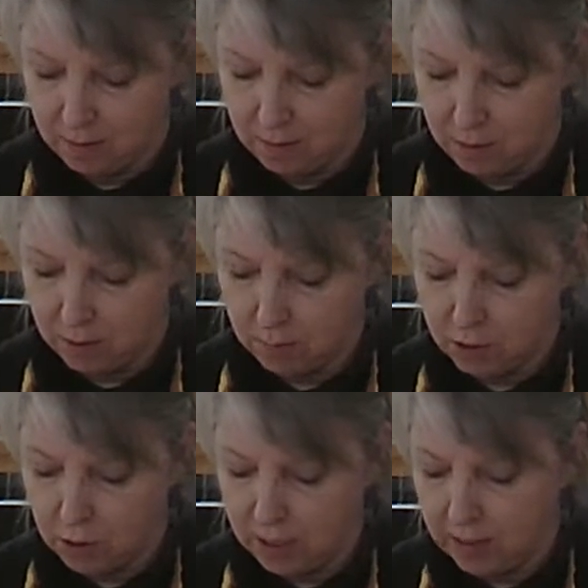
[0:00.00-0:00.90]
So I'm
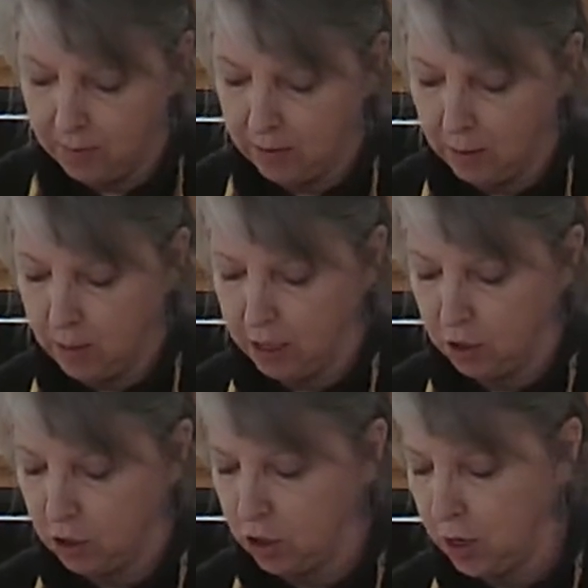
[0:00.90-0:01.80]
just going to give it a little
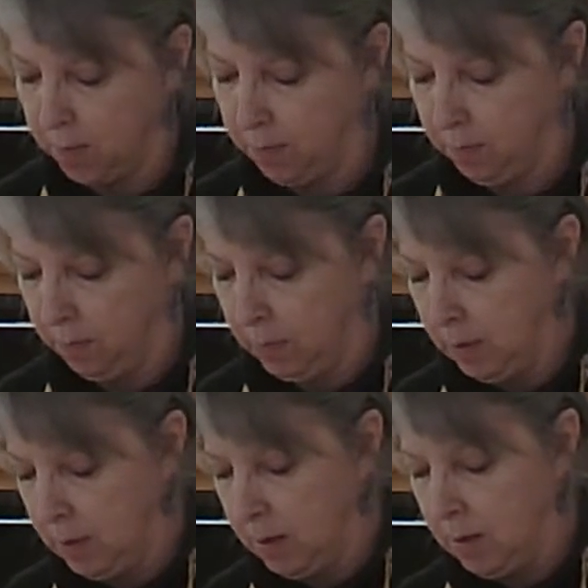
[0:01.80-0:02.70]
extra chop
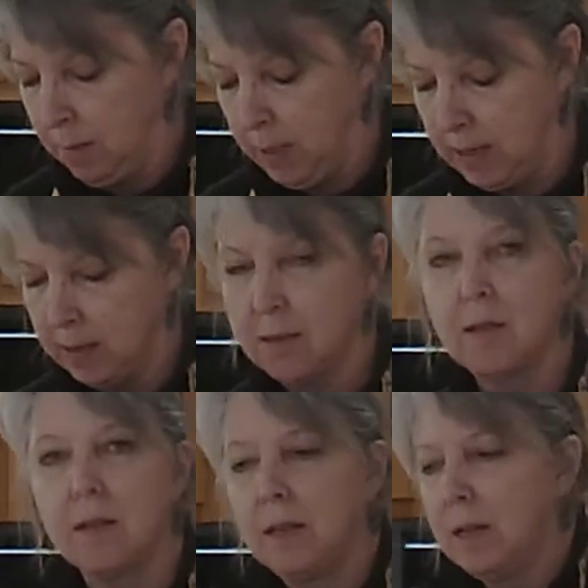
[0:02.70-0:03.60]
because
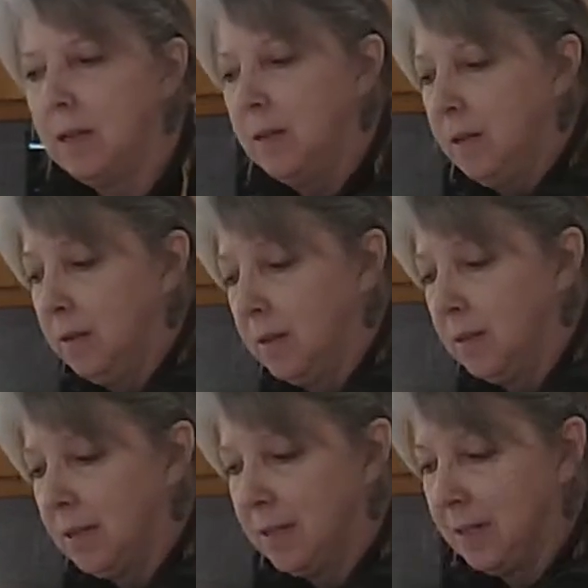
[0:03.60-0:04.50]
of the
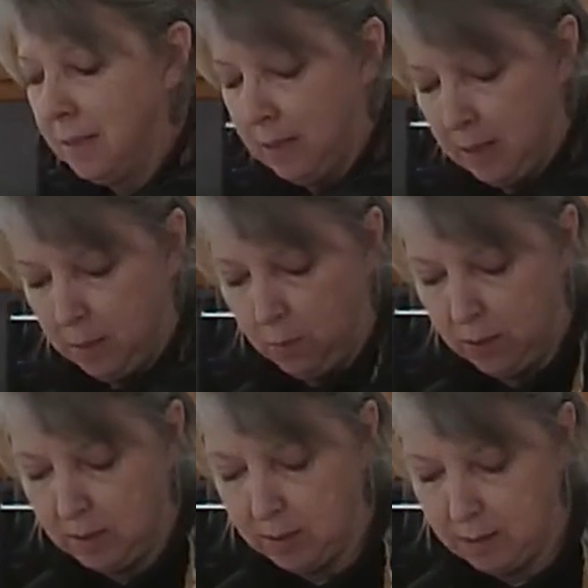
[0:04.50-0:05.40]
consistency
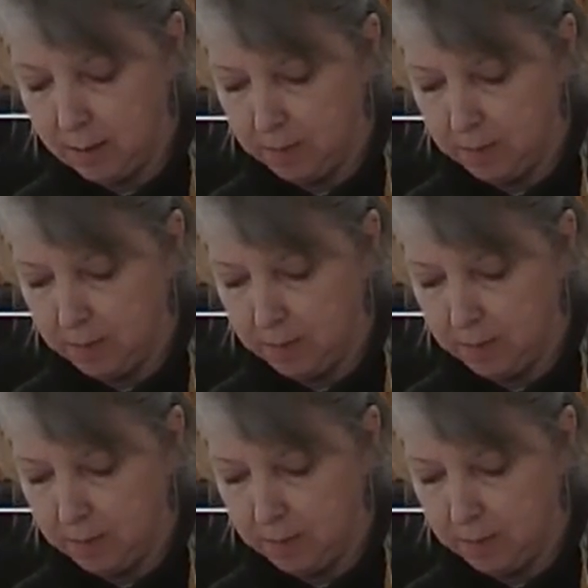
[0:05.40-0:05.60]
with the